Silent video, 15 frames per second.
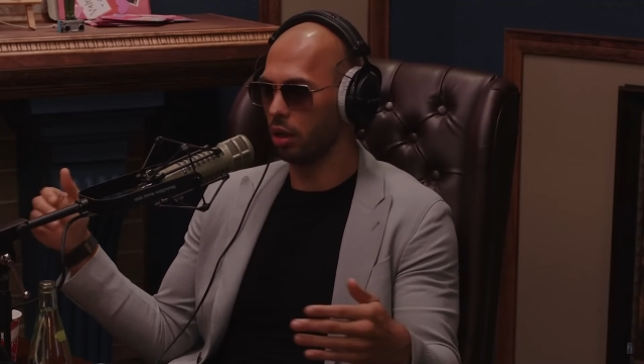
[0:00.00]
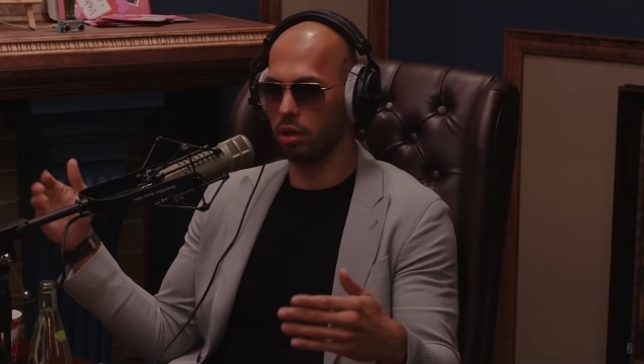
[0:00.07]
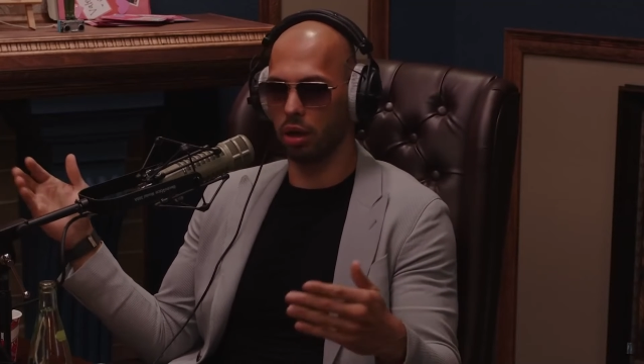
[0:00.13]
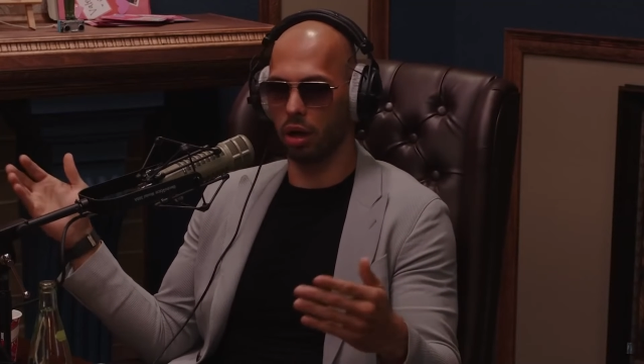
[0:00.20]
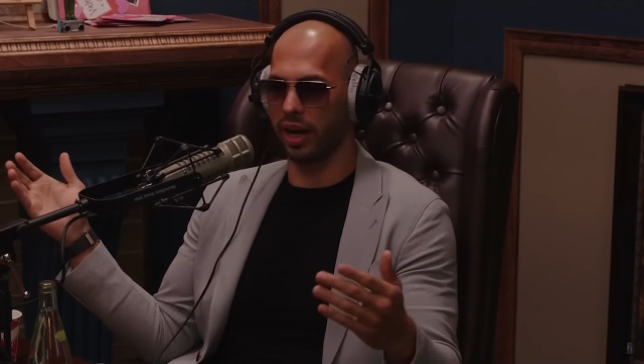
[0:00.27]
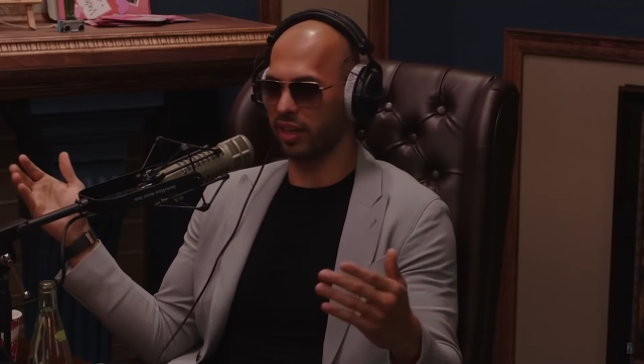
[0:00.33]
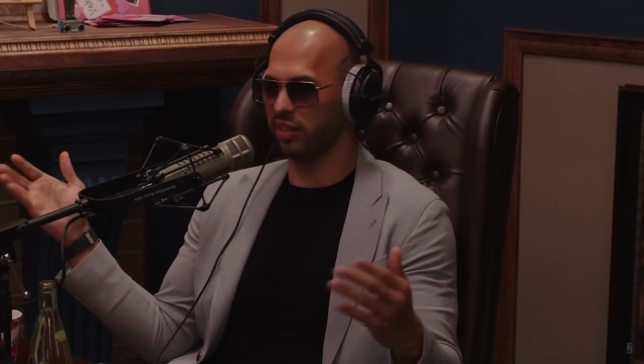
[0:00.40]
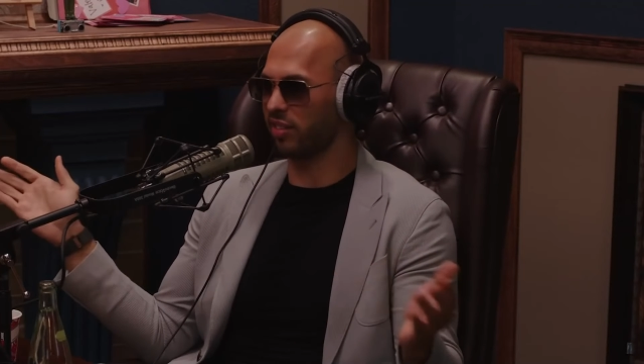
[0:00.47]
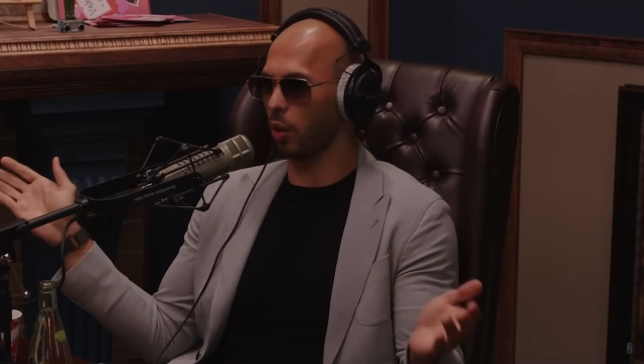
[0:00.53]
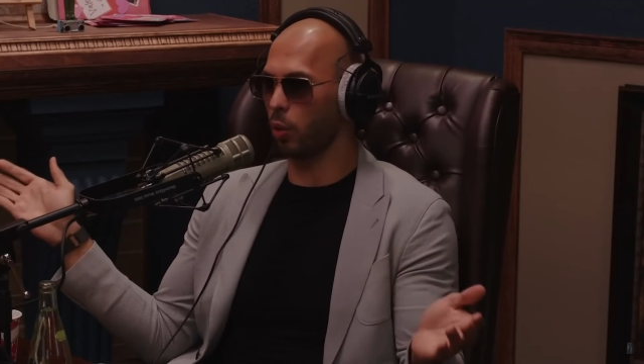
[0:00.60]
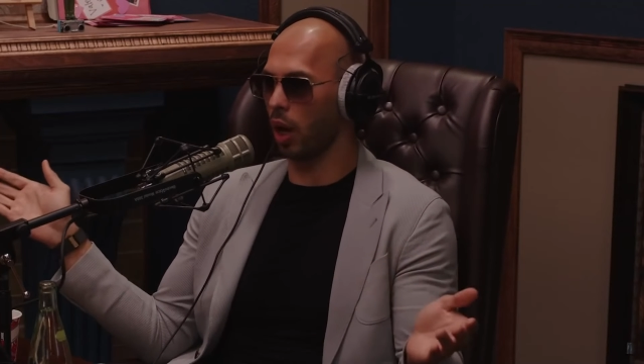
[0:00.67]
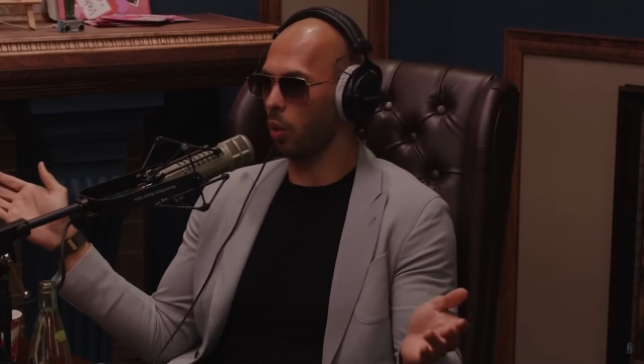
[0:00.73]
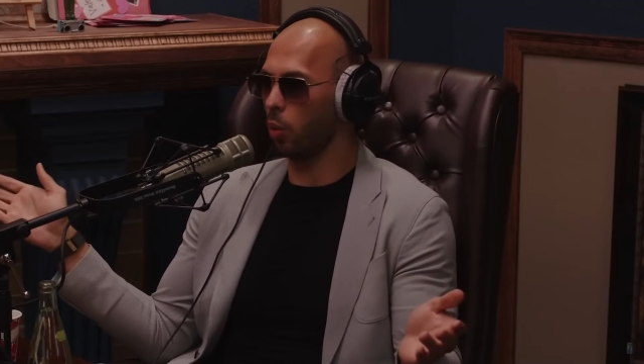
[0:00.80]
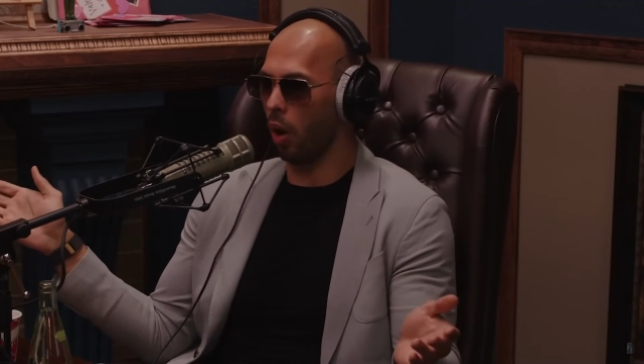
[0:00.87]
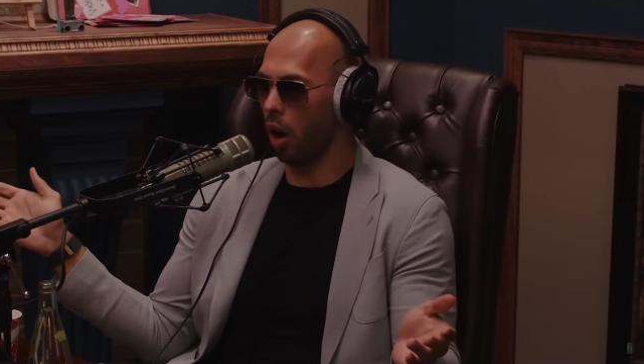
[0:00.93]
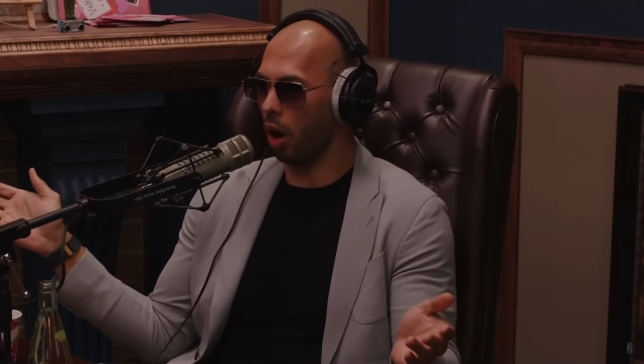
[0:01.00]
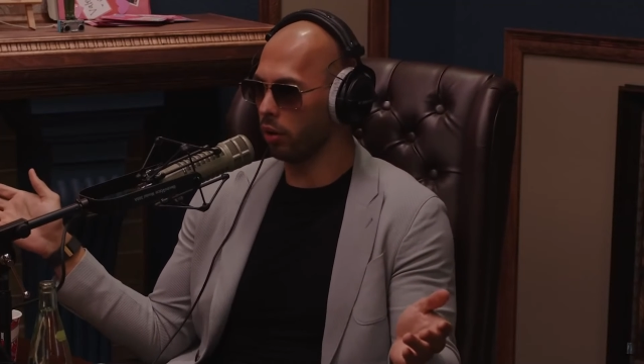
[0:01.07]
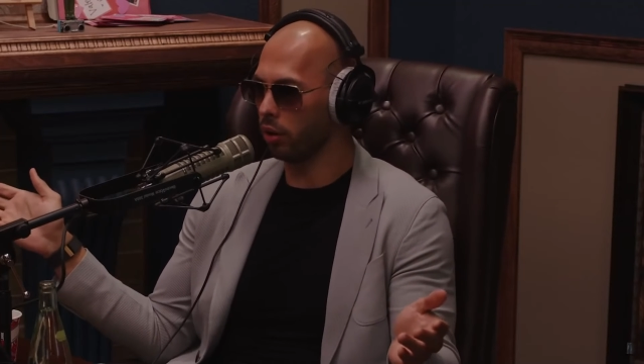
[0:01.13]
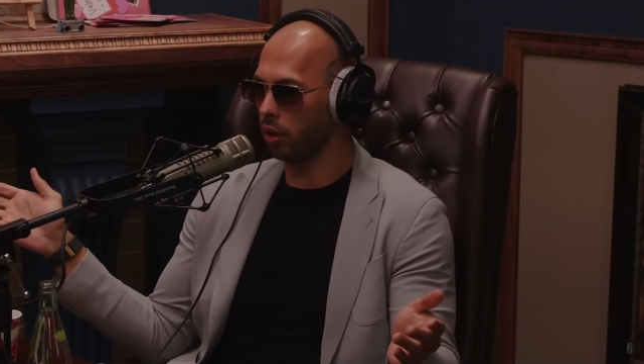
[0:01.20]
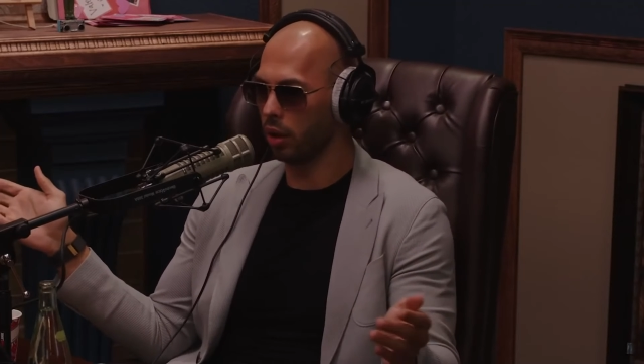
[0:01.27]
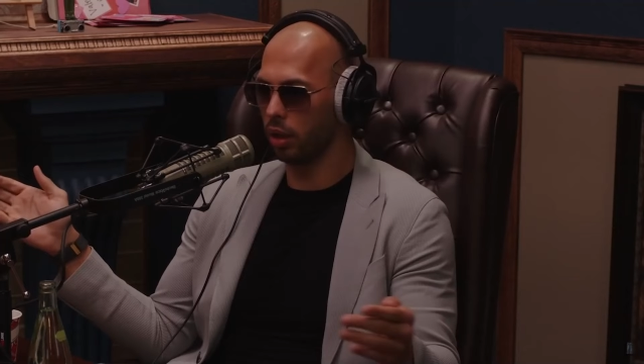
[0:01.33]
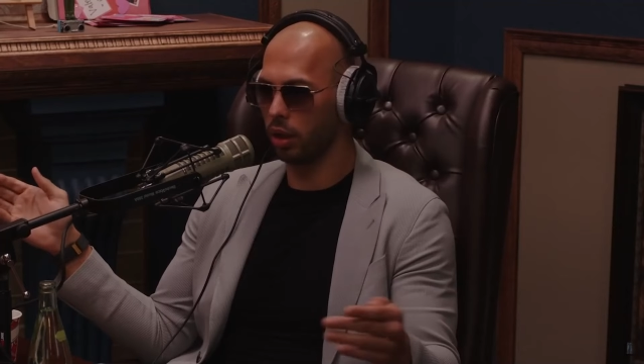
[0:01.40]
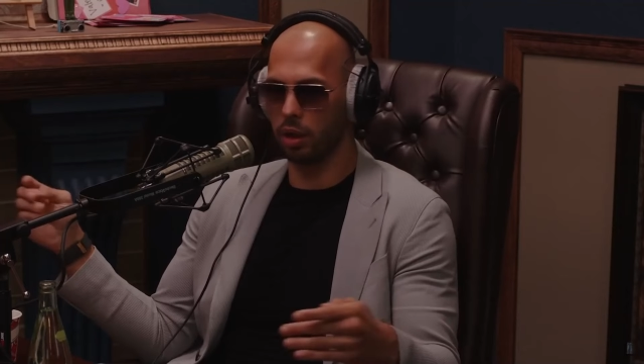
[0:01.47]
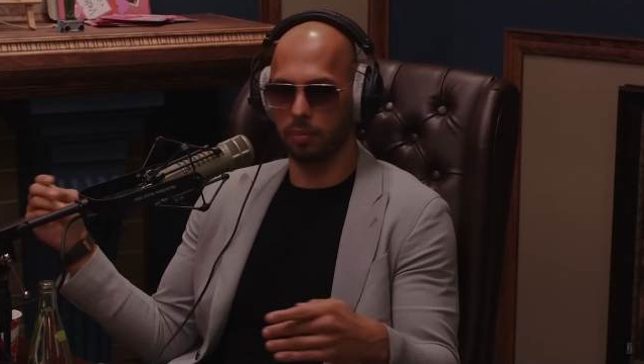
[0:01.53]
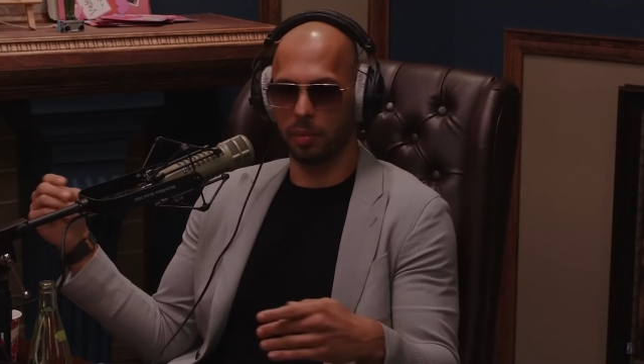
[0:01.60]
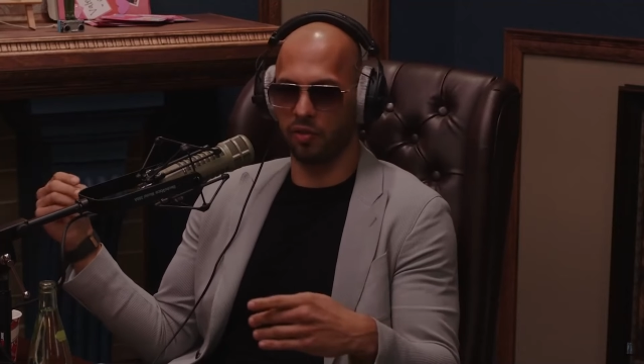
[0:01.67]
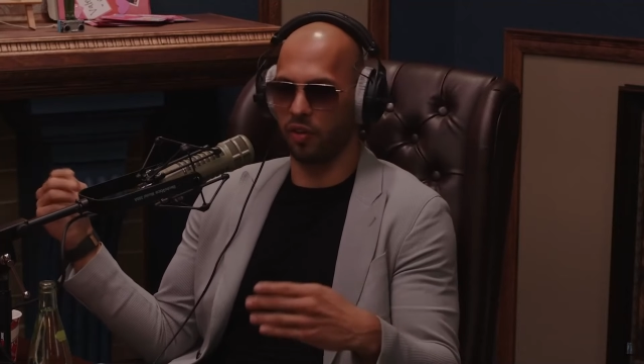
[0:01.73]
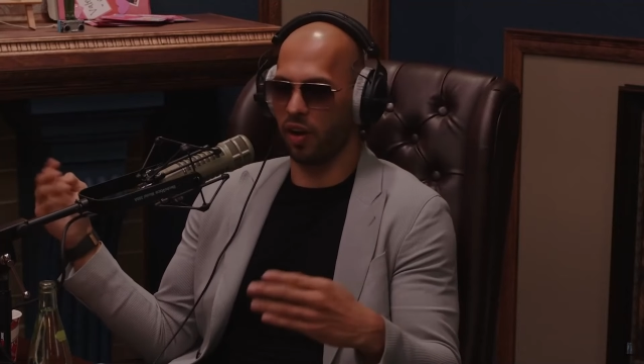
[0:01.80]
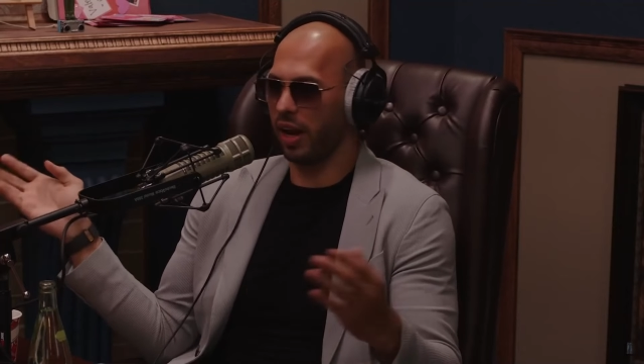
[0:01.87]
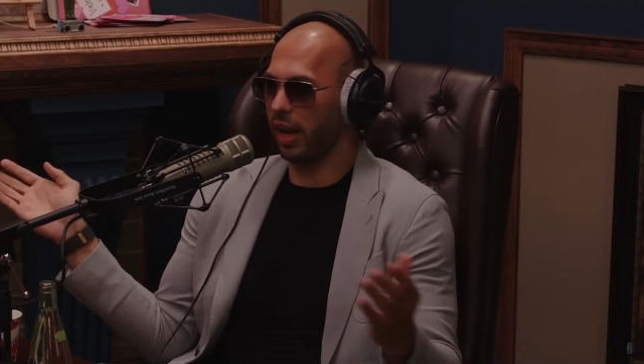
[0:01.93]
No, I can say what I want.
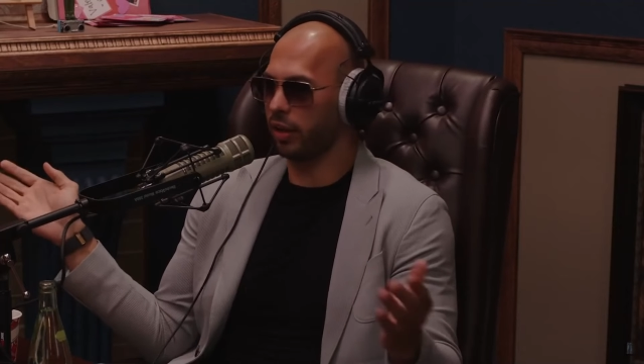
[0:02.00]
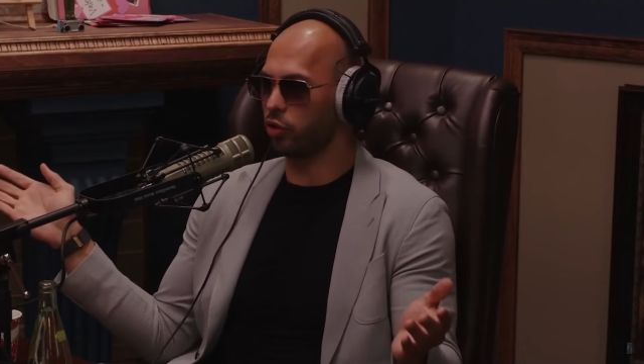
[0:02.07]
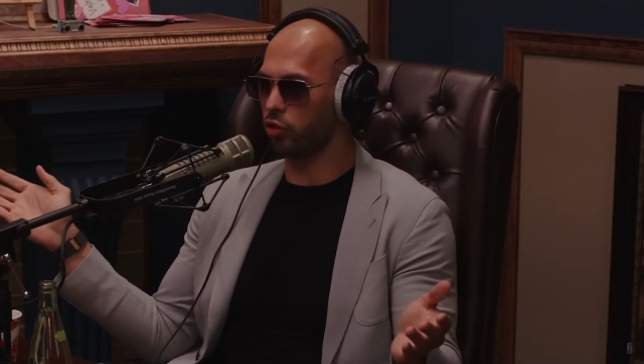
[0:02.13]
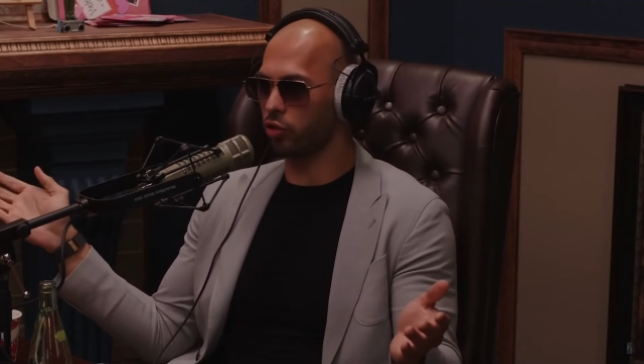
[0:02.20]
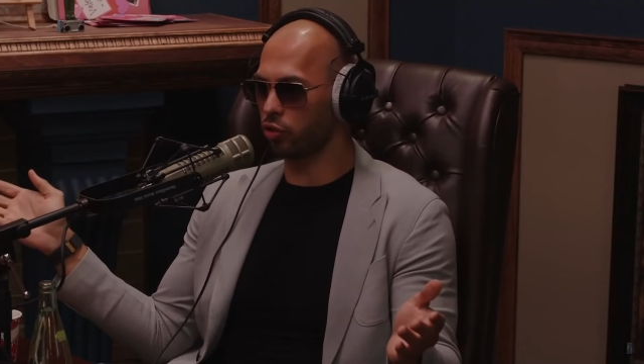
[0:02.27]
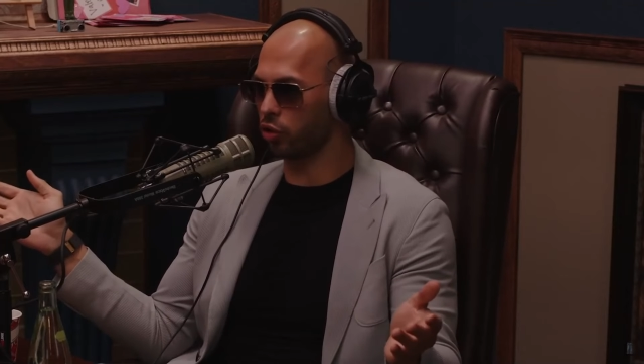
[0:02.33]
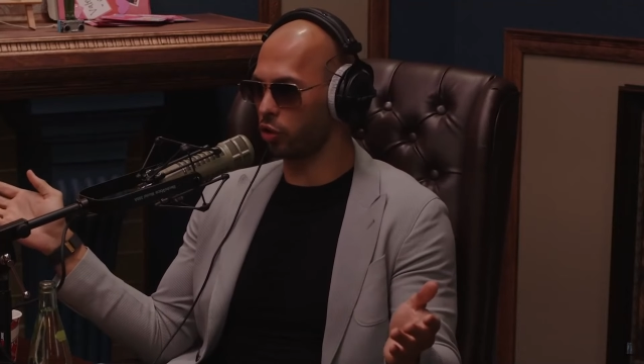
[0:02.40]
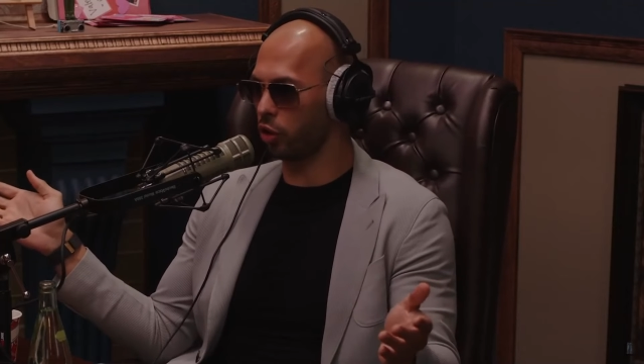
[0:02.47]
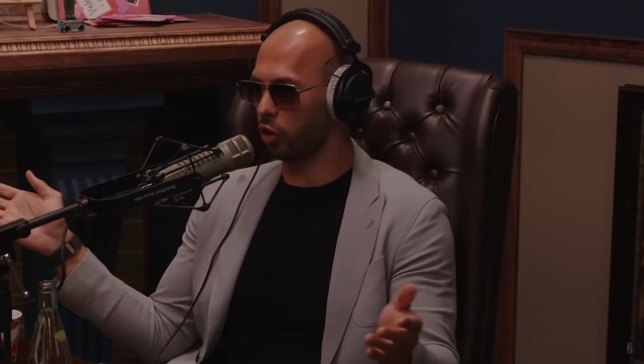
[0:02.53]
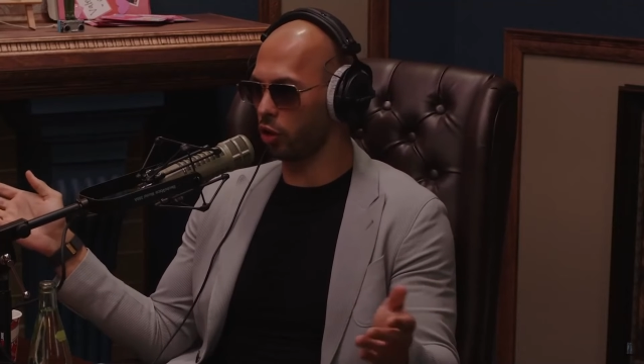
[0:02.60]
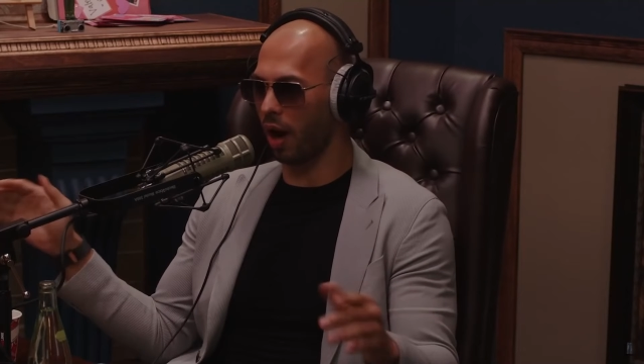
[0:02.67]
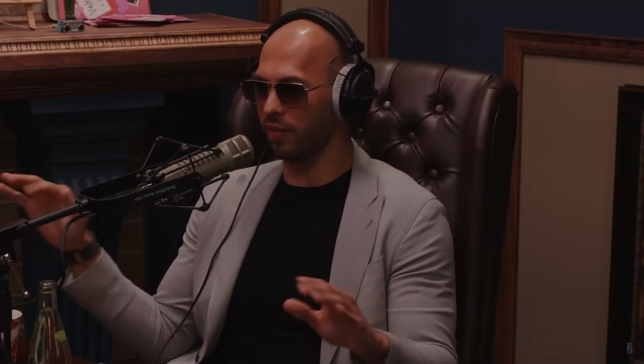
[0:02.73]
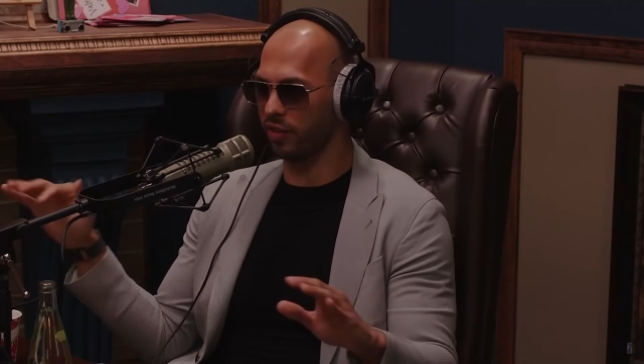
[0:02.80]
My finances are secure.